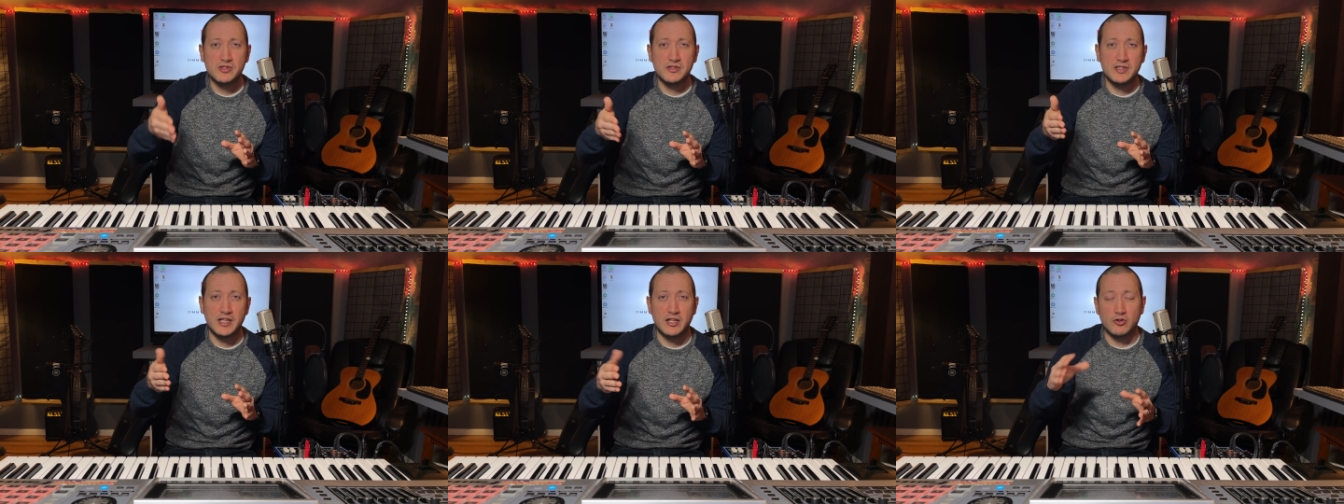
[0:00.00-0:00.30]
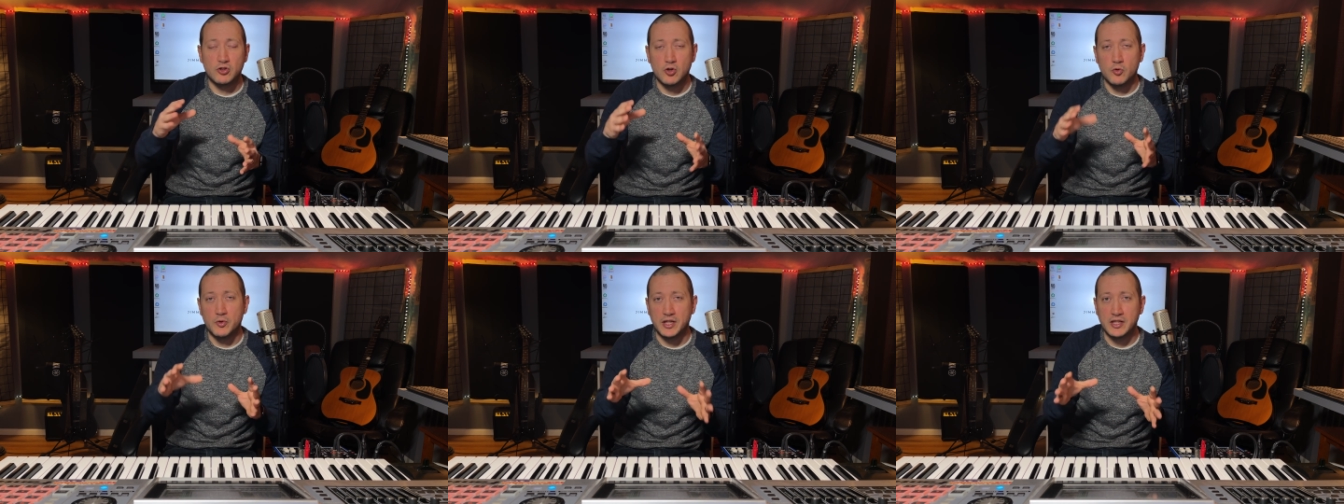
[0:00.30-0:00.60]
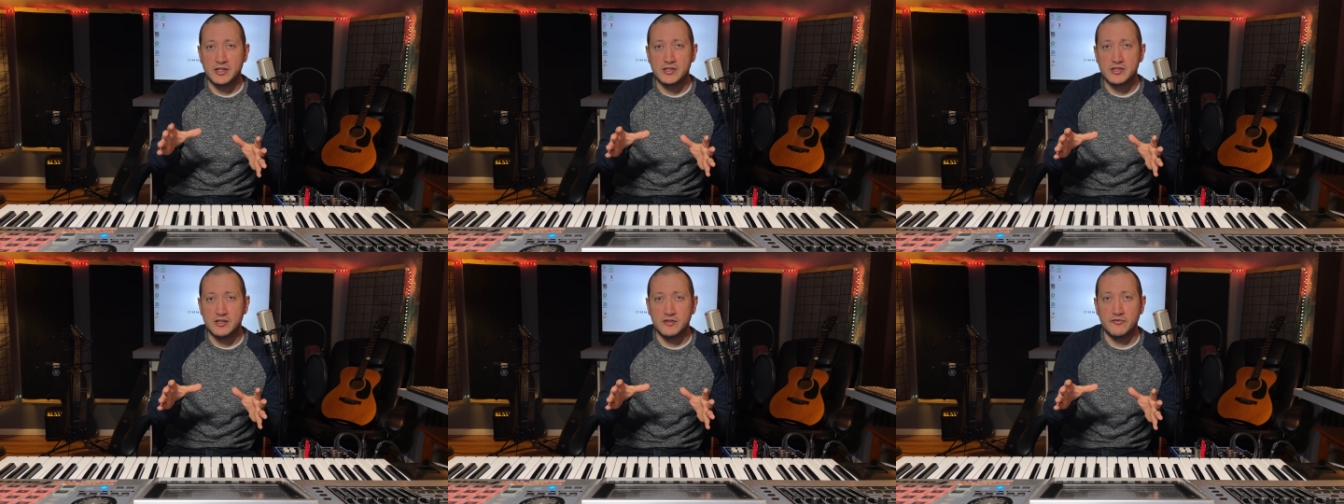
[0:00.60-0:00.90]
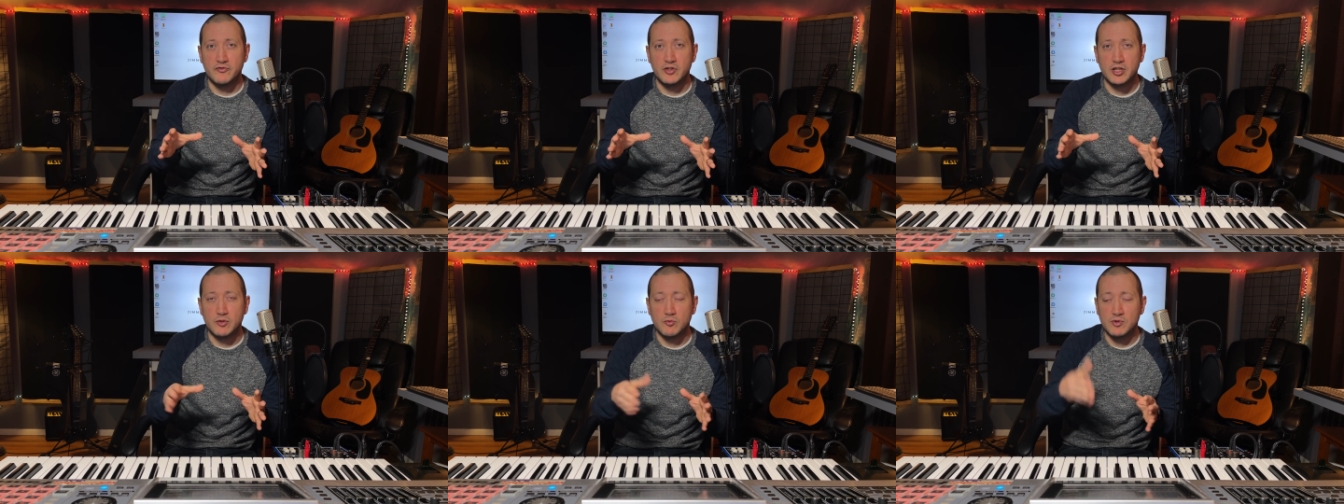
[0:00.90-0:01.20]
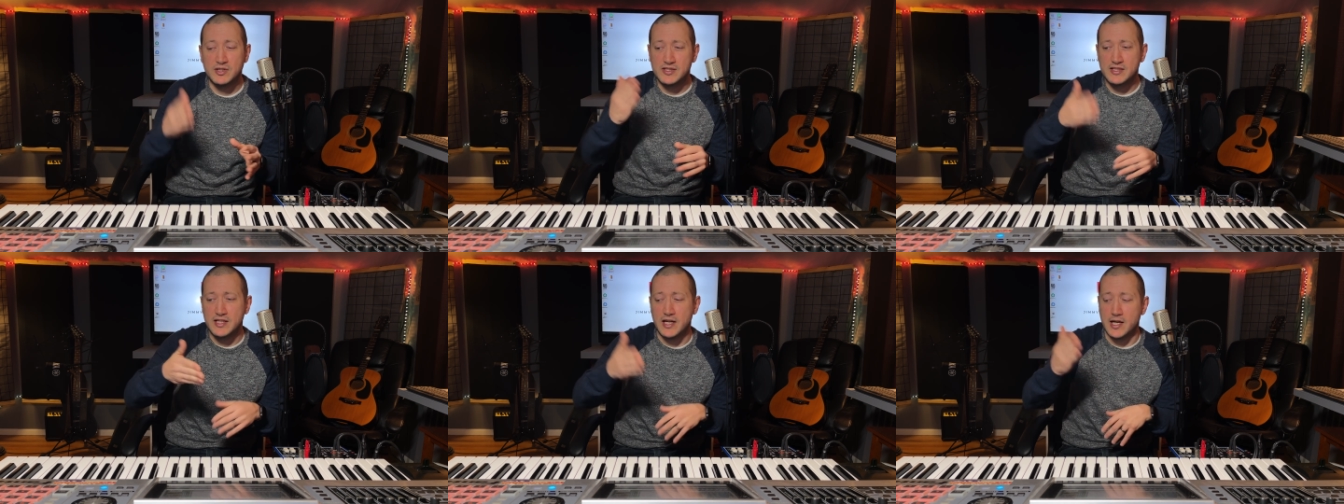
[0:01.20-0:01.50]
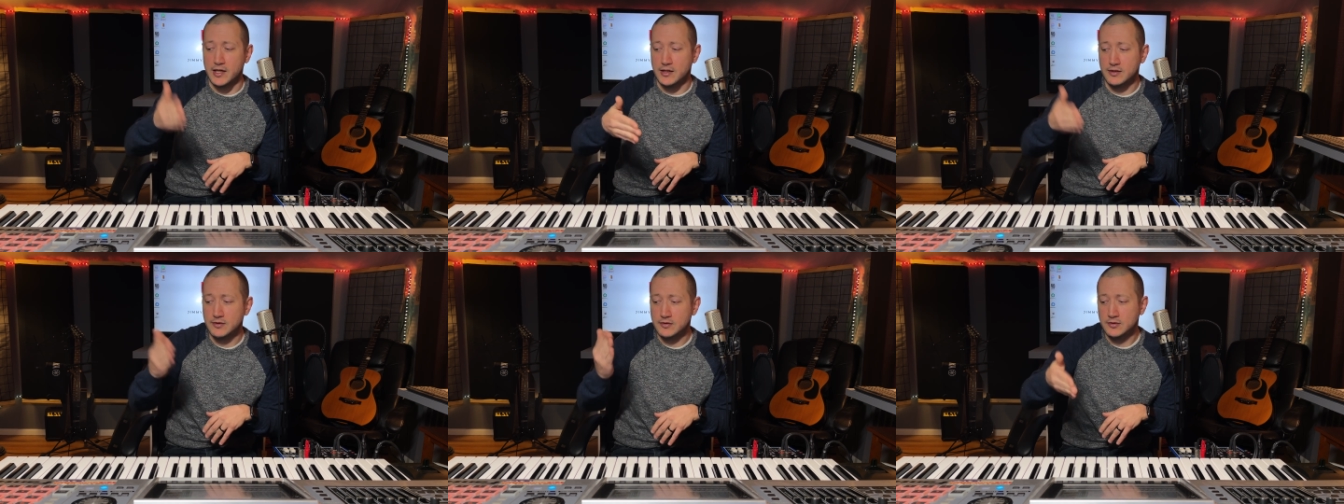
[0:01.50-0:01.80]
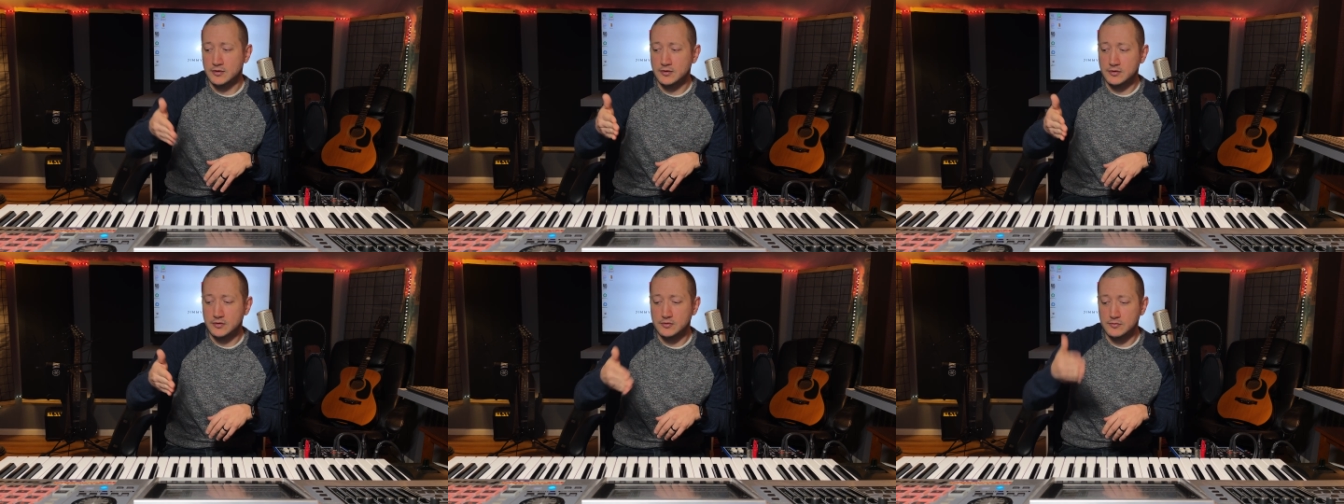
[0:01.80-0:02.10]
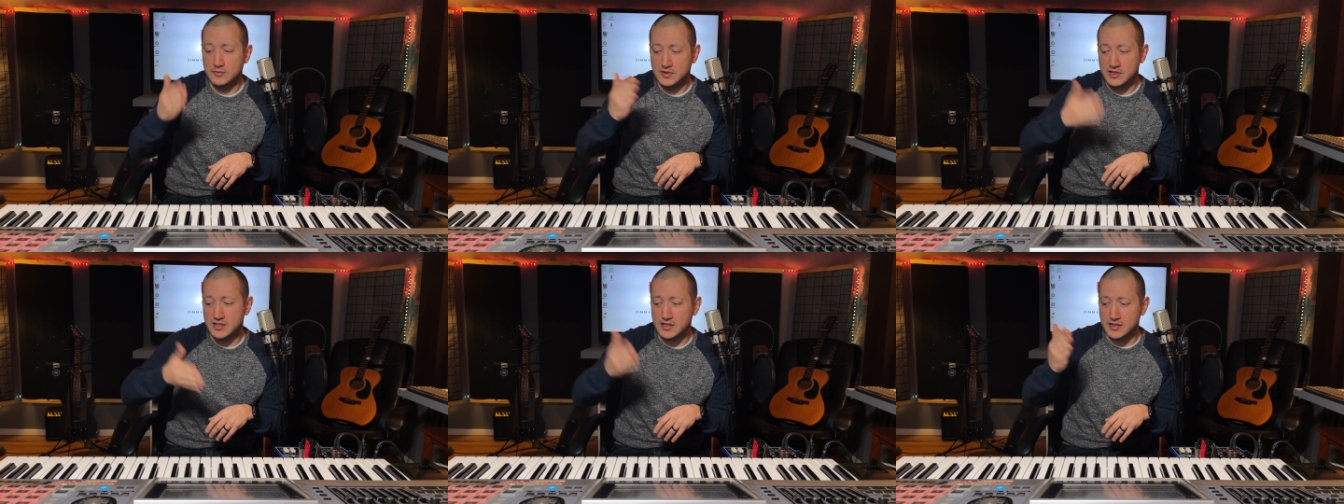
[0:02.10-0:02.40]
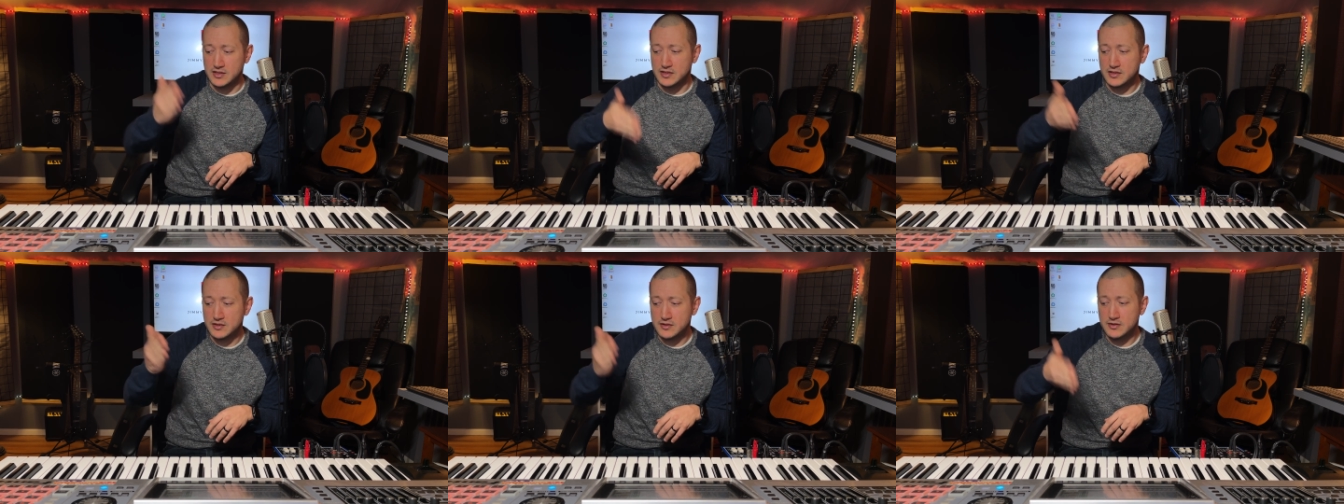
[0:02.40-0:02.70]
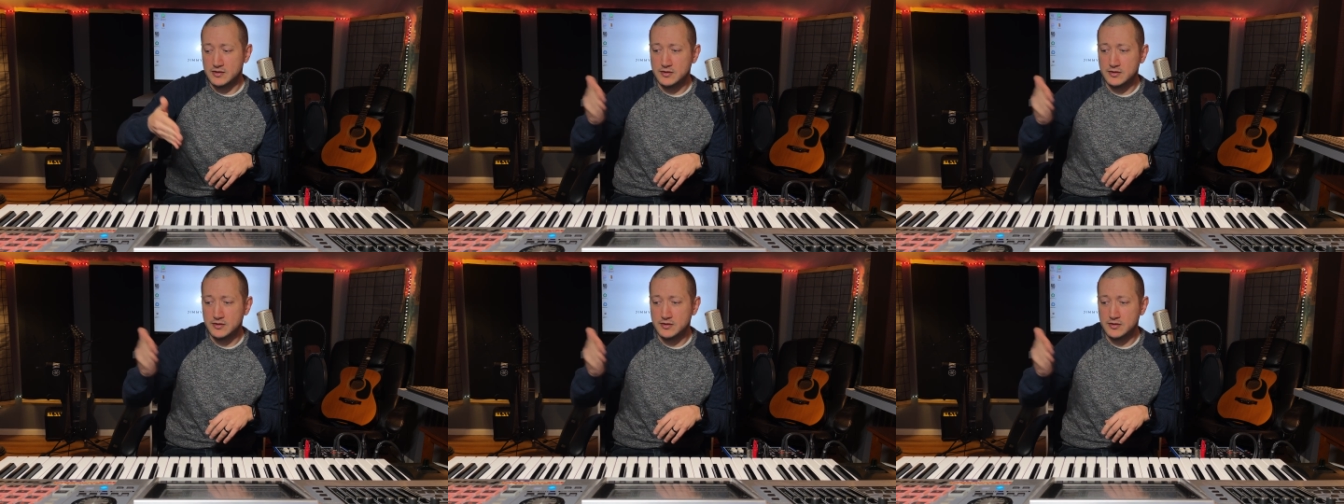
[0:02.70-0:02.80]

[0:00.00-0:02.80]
that are going into the video, what is that? What is this?